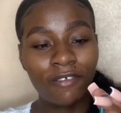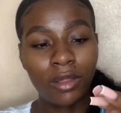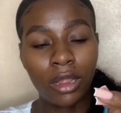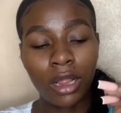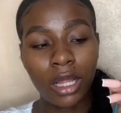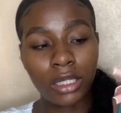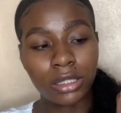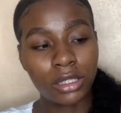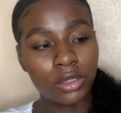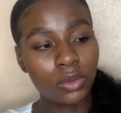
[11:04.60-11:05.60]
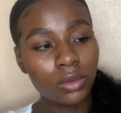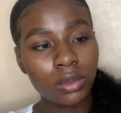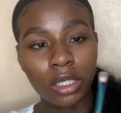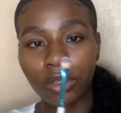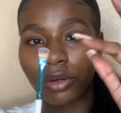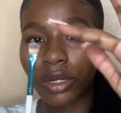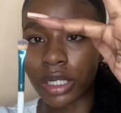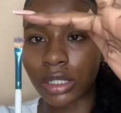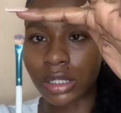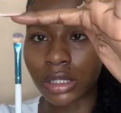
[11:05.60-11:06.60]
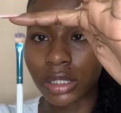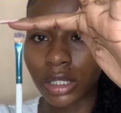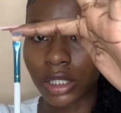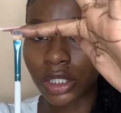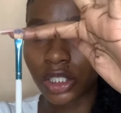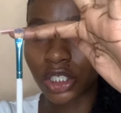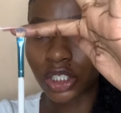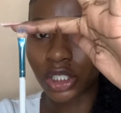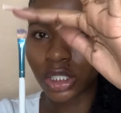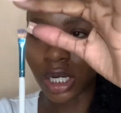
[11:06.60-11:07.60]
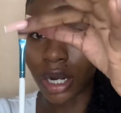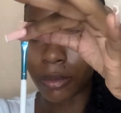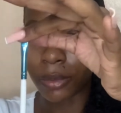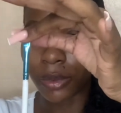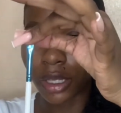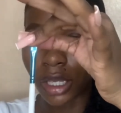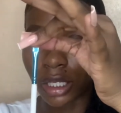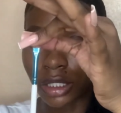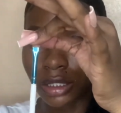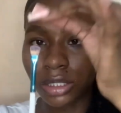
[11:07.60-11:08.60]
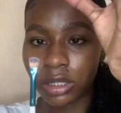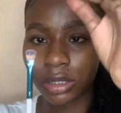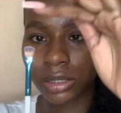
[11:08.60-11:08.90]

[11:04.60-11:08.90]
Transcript: Flat, you know, and create this sharp edge.